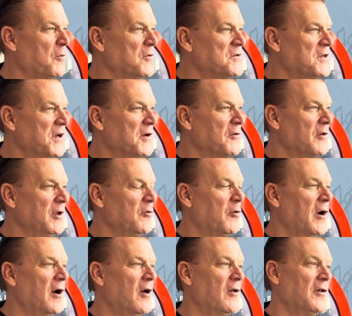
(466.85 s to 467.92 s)
particularly
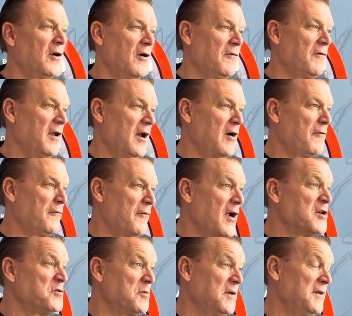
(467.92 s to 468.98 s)
well in our
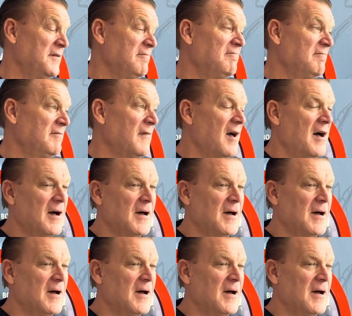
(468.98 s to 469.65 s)
freshman, you